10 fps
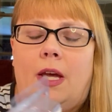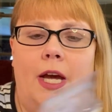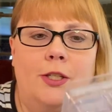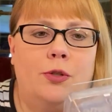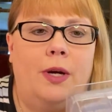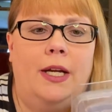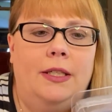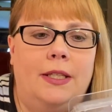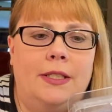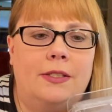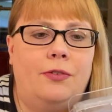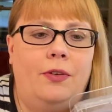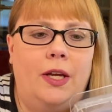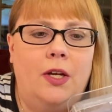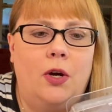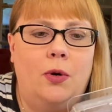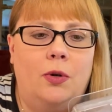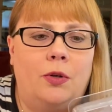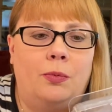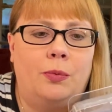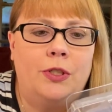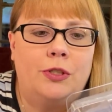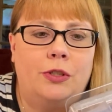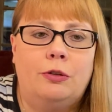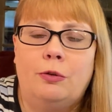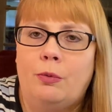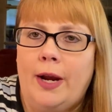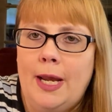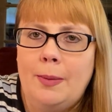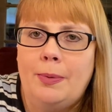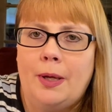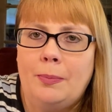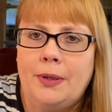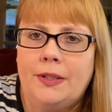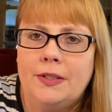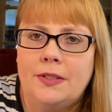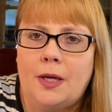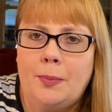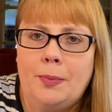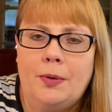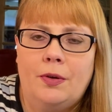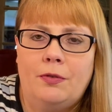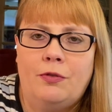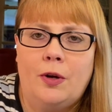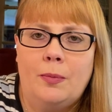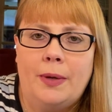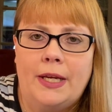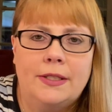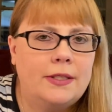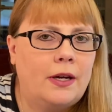I tried this Fago Original Grape. I picked this up from Ace